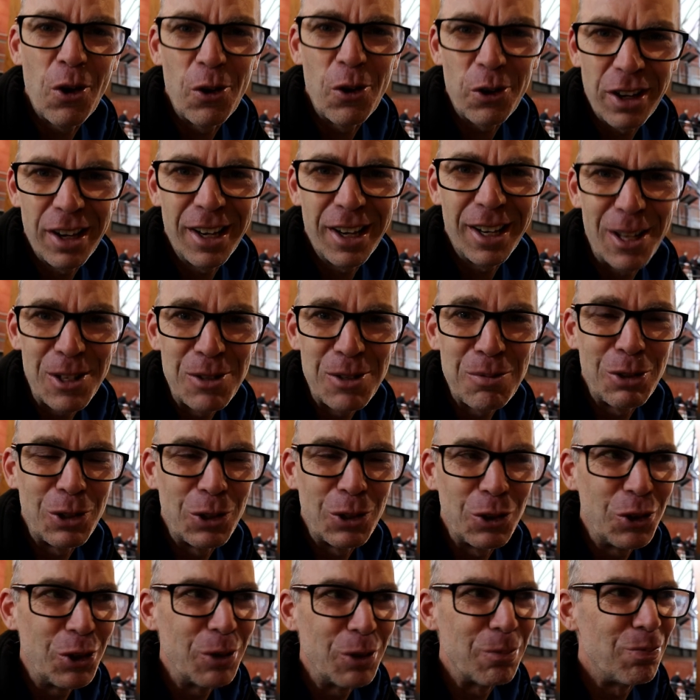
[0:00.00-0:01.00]
Okay, that's
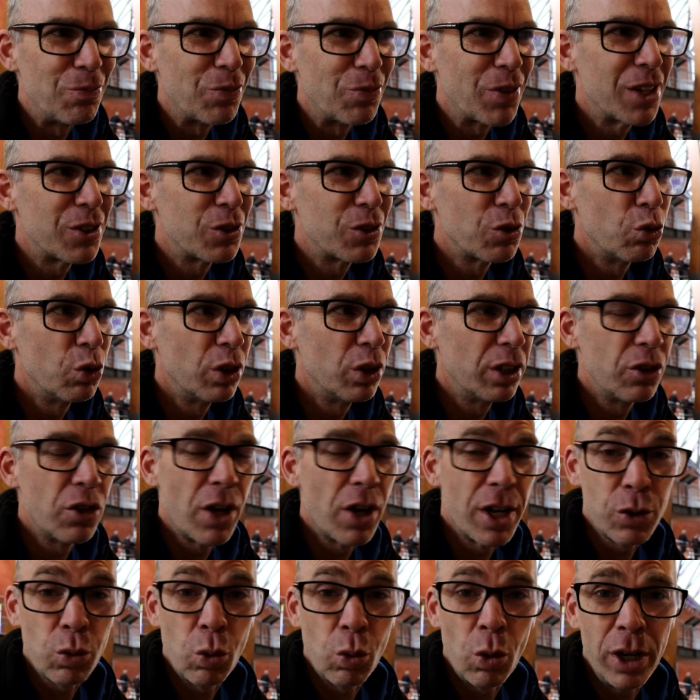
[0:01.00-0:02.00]
pretty good. It's a really
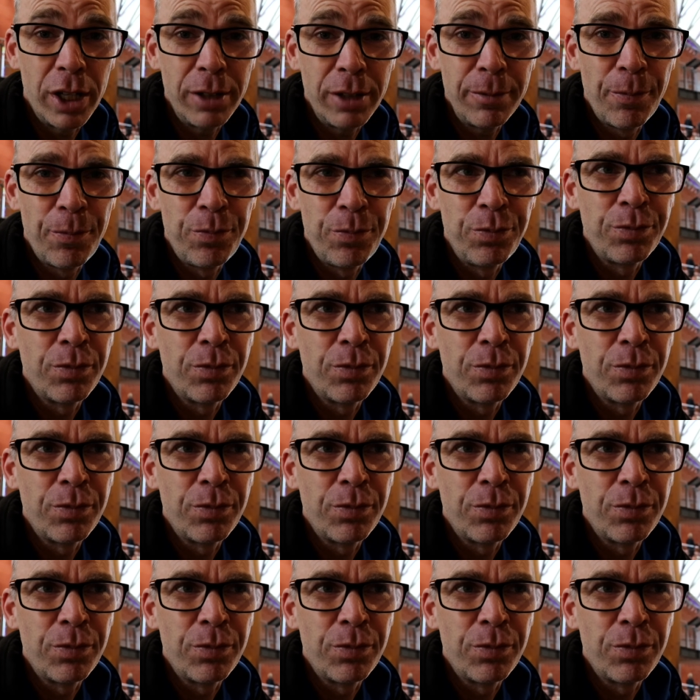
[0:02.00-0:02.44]
nice wine.